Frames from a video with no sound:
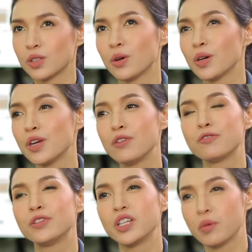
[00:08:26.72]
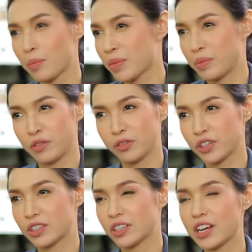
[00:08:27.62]
So if the developer
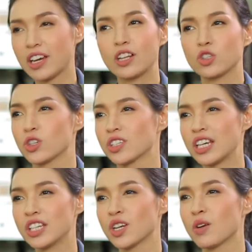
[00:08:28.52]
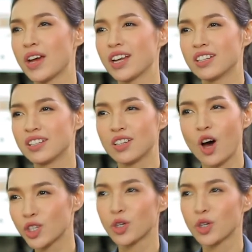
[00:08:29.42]
prefer, they can just integrate hot